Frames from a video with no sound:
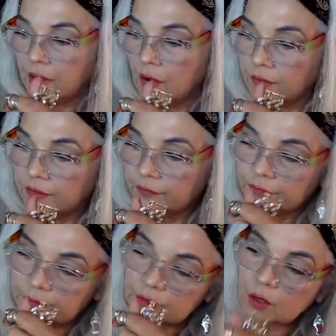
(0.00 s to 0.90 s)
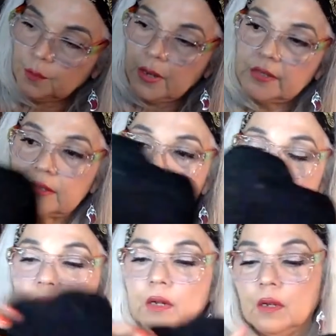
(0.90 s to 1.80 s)
called it a topaz. It's
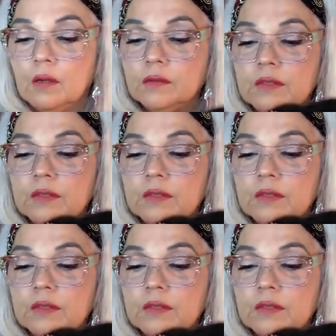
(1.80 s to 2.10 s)
been a long